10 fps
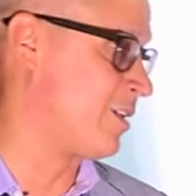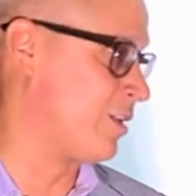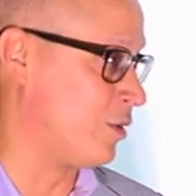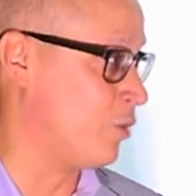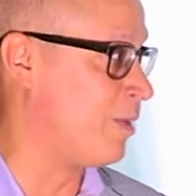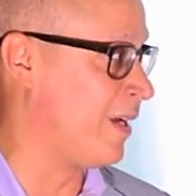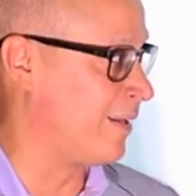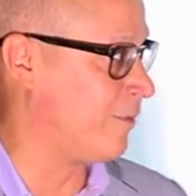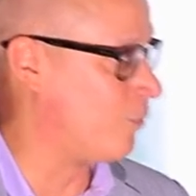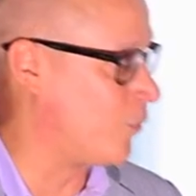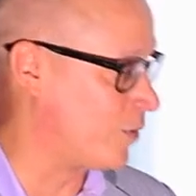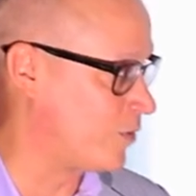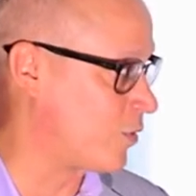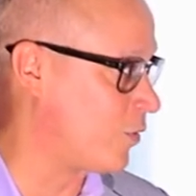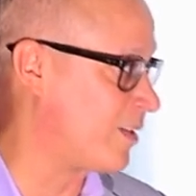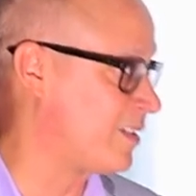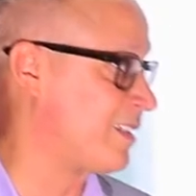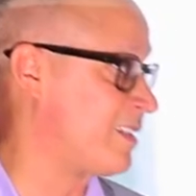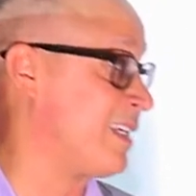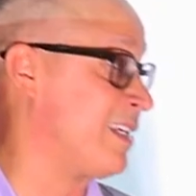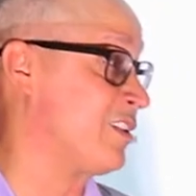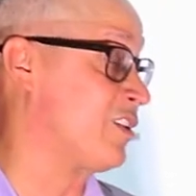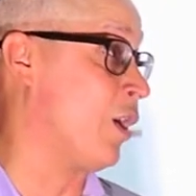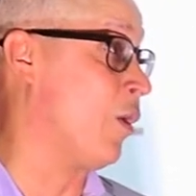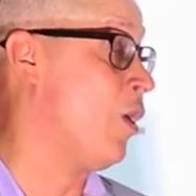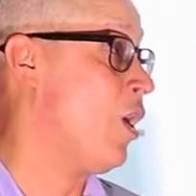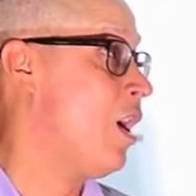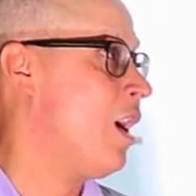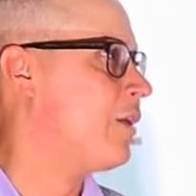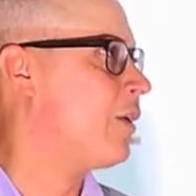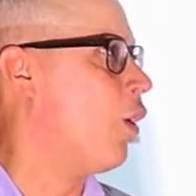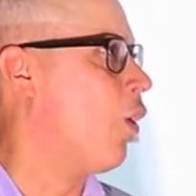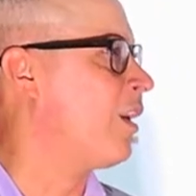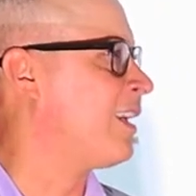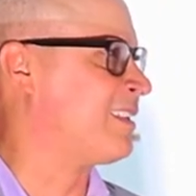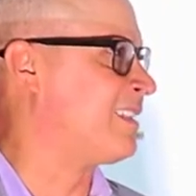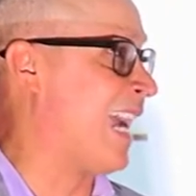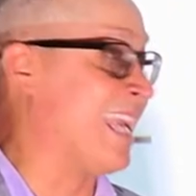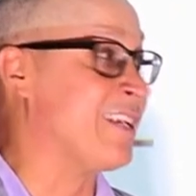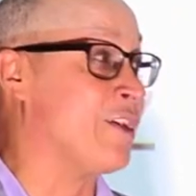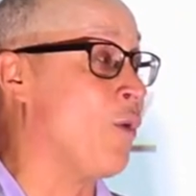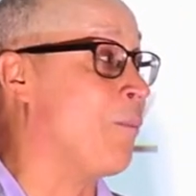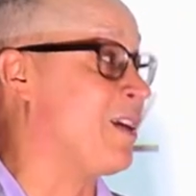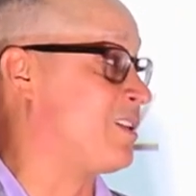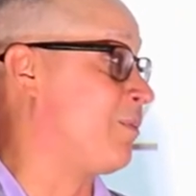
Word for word: to UPenn Wharton School at sixteen. So all that is to say, I didn't know much